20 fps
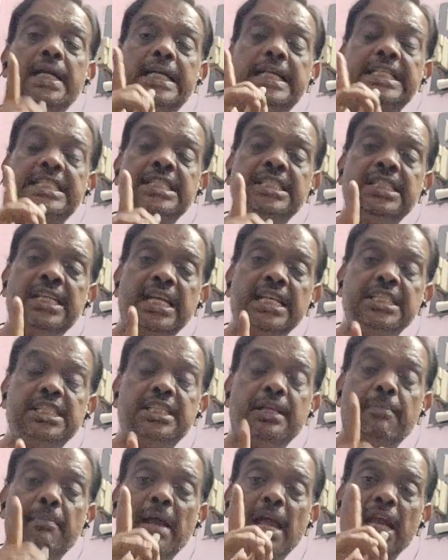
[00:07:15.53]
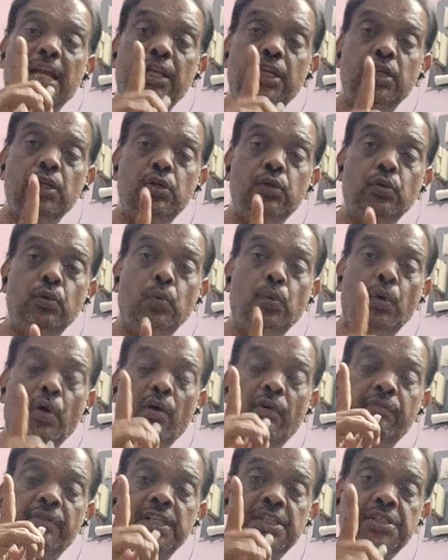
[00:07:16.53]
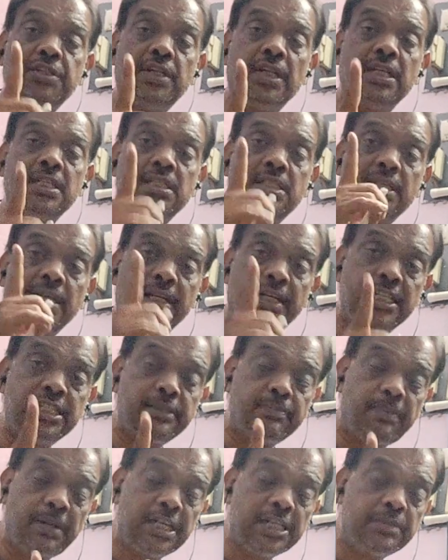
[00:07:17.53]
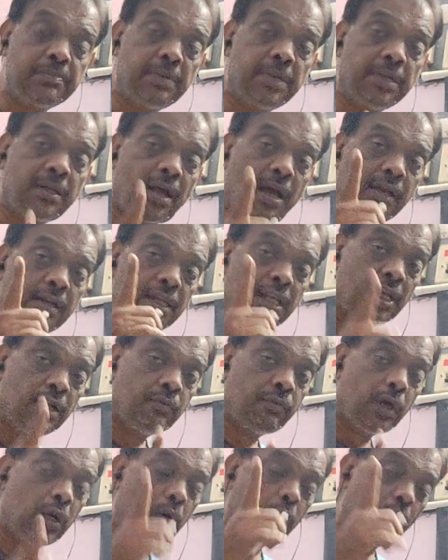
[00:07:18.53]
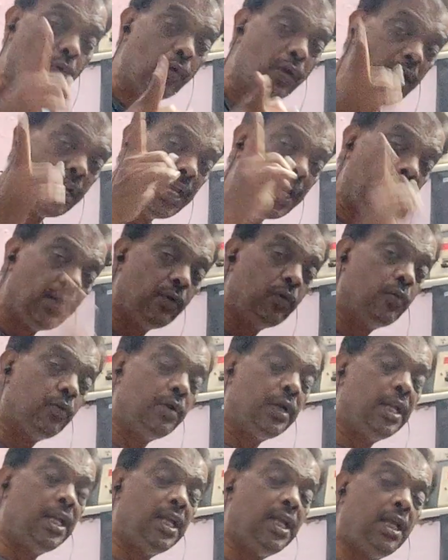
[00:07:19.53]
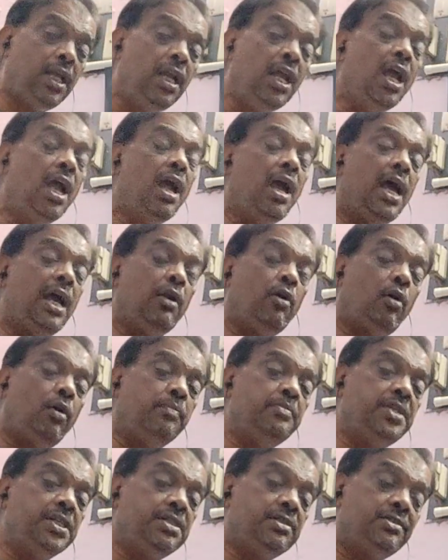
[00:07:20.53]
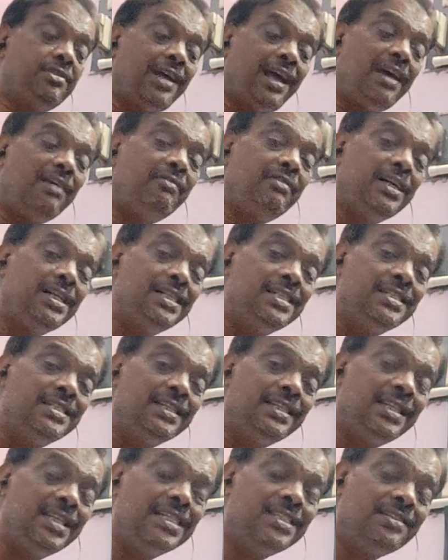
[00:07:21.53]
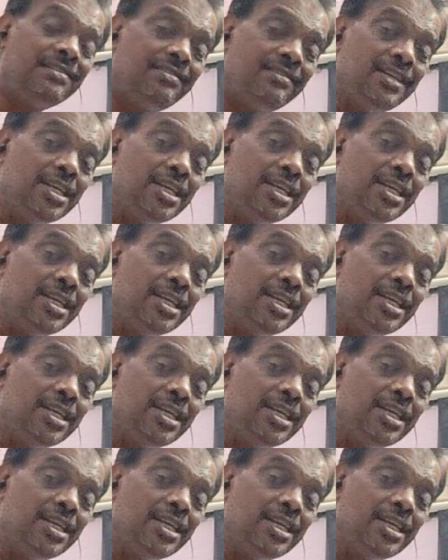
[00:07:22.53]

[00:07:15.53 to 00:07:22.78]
Distance, the magnitude of distance and displacement are equal only and only an object travels in a